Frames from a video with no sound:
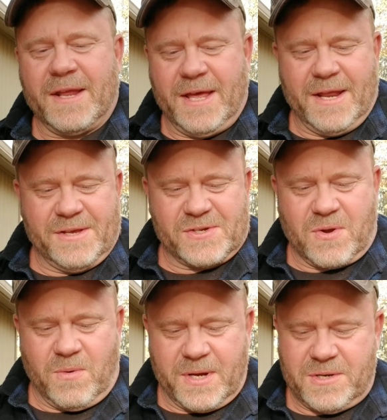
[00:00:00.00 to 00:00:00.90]
It is
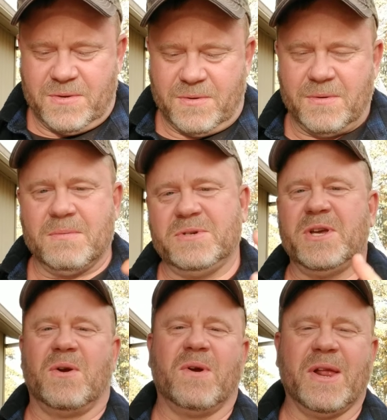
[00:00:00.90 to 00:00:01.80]
going to
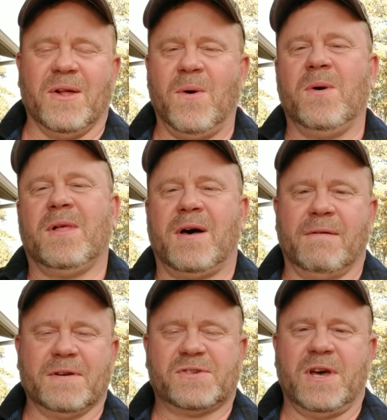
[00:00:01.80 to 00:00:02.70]
generate a whole lot
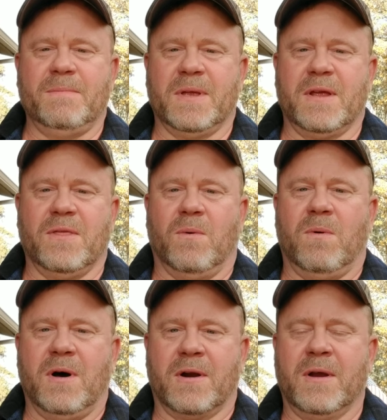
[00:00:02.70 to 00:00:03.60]
of excitement in the
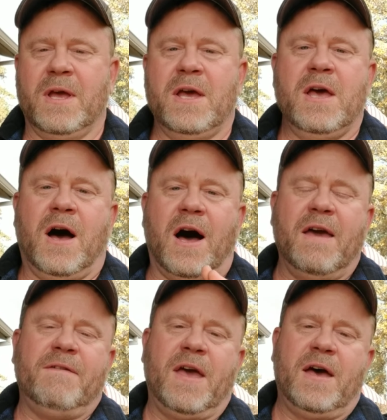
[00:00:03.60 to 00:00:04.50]
water. I
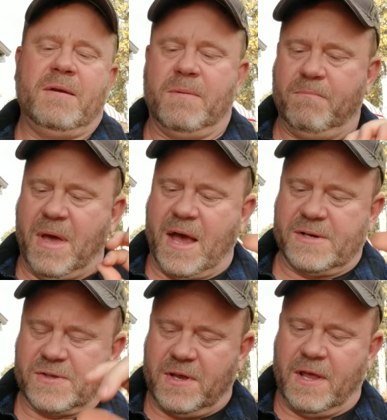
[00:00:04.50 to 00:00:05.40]
have had
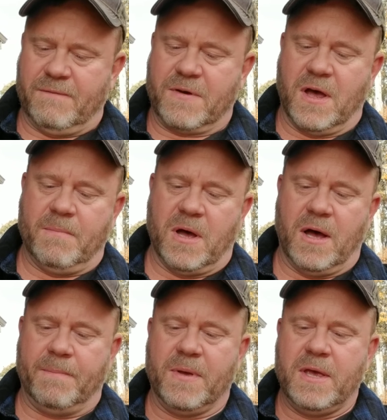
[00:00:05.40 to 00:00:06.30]
bass that have come
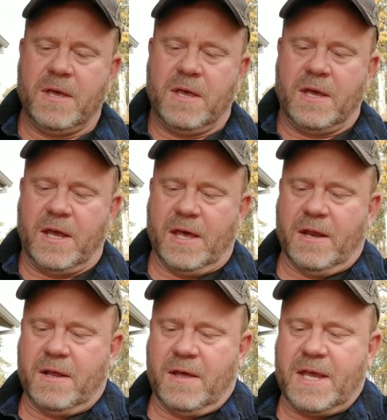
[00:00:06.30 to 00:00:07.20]
up
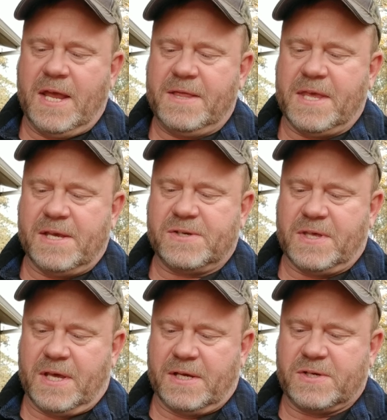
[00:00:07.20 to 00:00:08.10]
and hit these
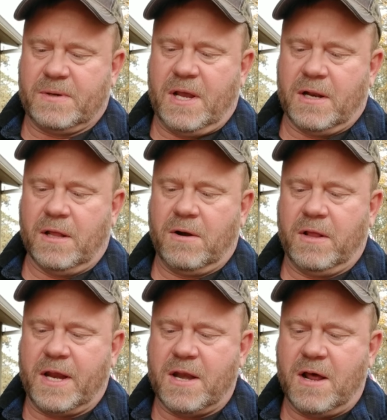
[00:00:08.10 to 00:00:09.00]
things and
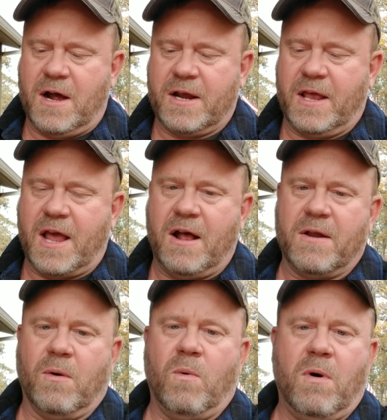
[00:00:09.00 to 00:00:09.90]
literally knock it out
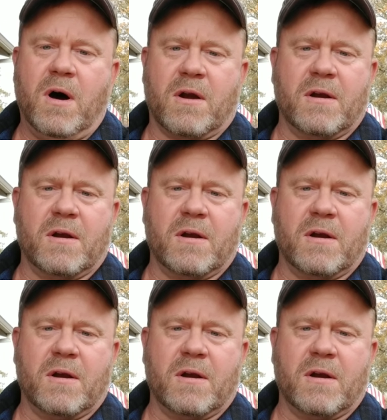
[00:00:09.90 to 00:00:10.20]
of the water.